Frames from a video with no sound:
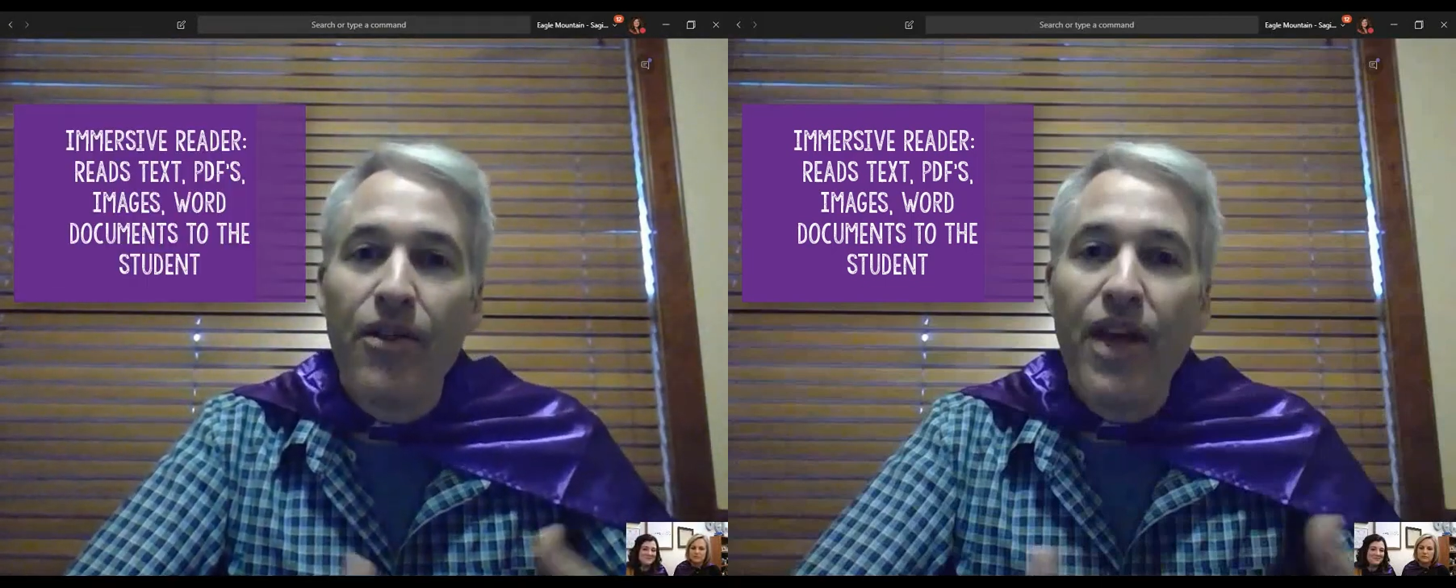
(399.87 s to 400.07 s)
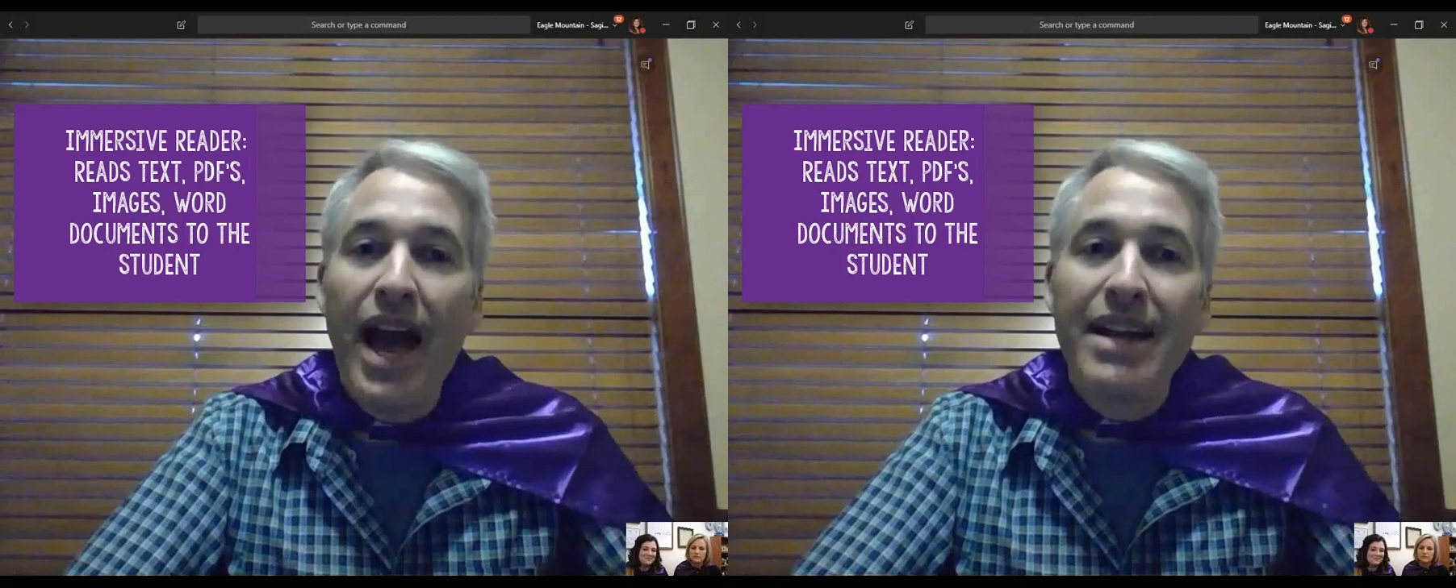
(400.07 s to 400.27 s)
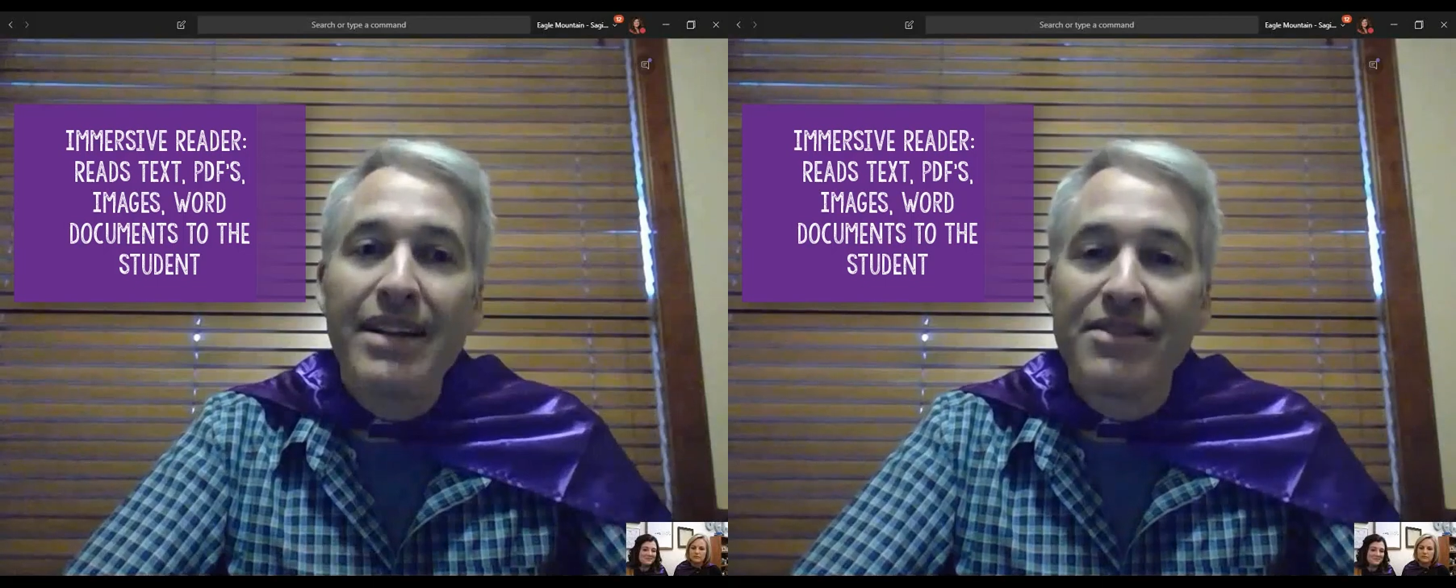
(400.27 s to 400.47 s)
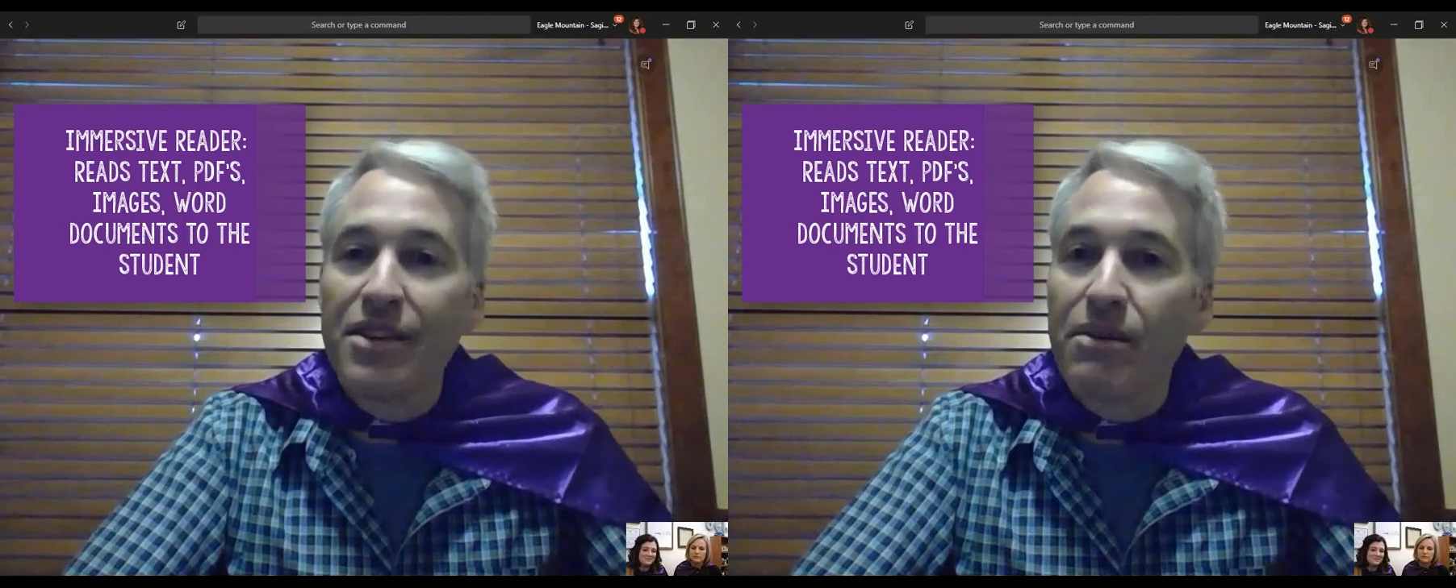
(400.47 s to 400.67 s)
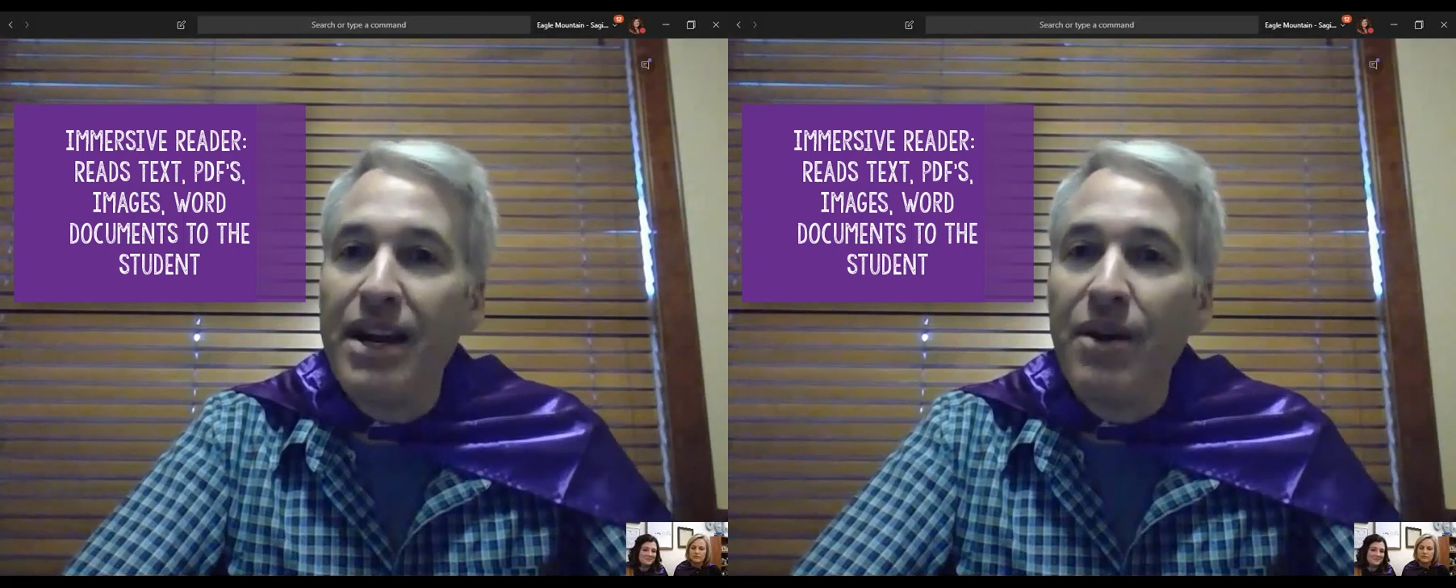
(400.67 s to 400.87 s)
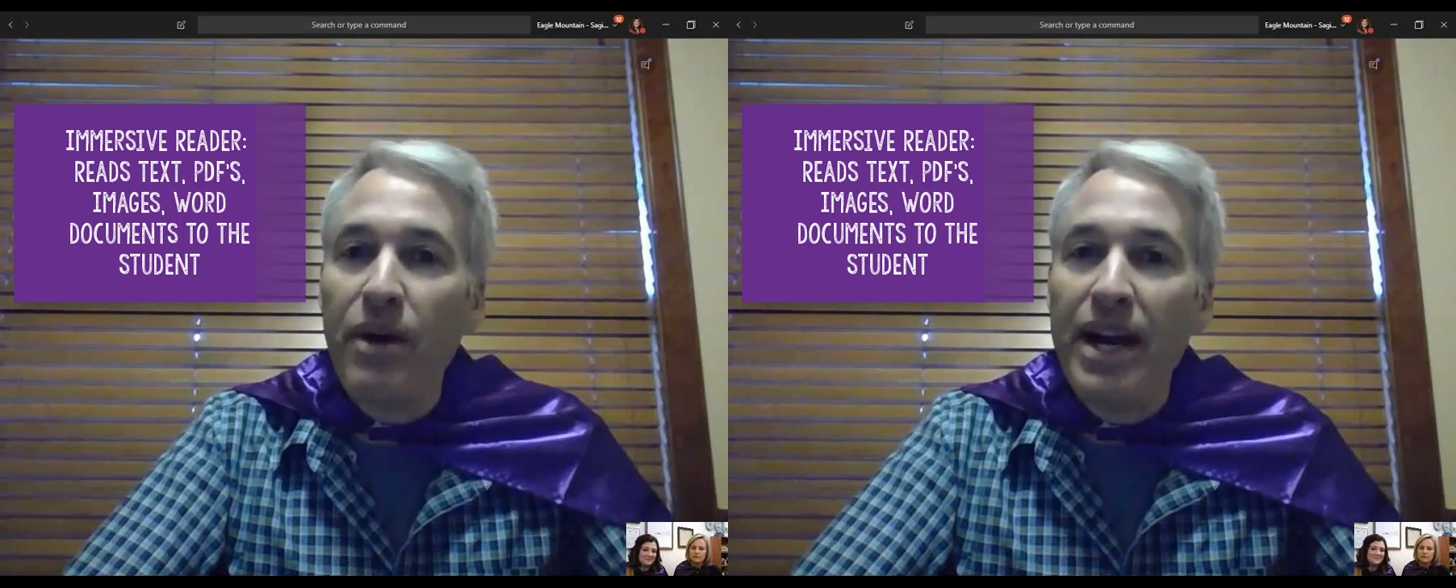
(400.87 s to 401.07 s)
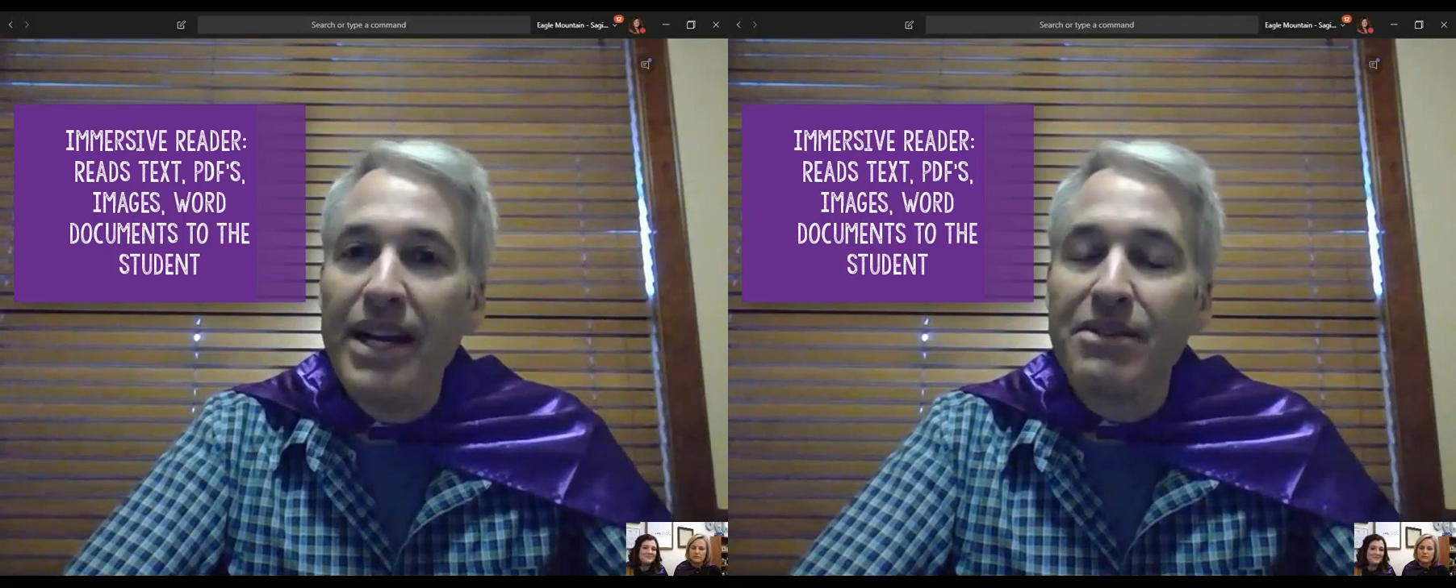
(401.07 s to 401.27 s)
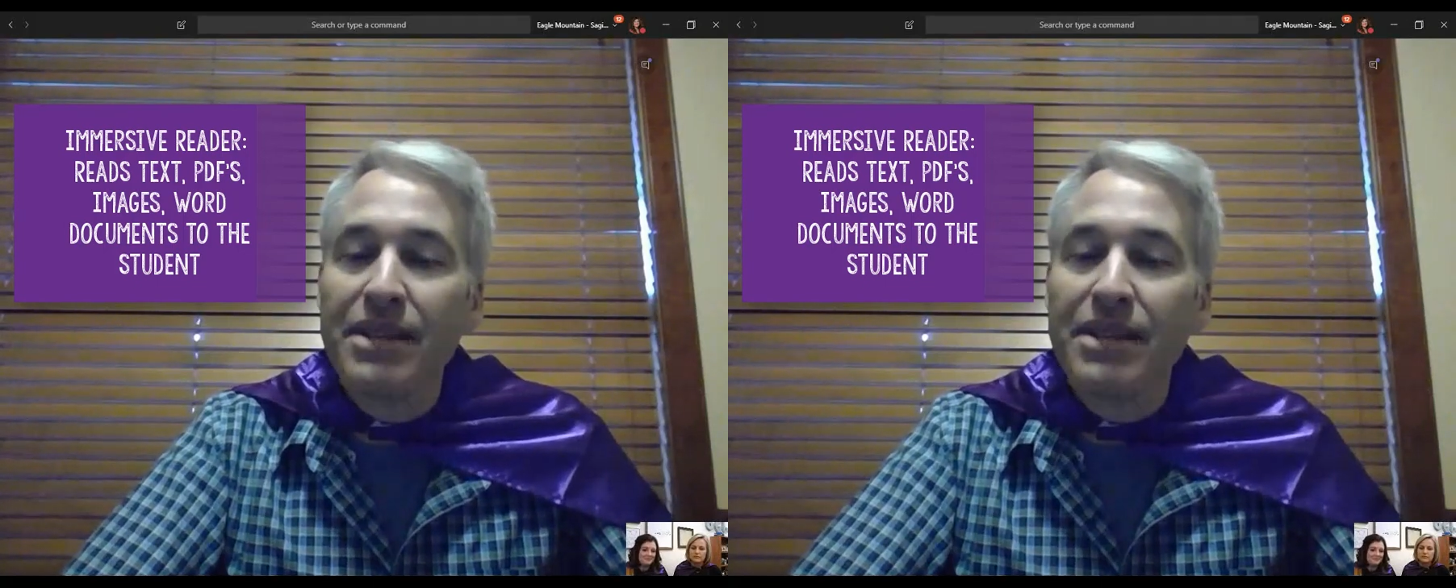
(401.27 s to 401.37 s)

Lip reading: that is a great way to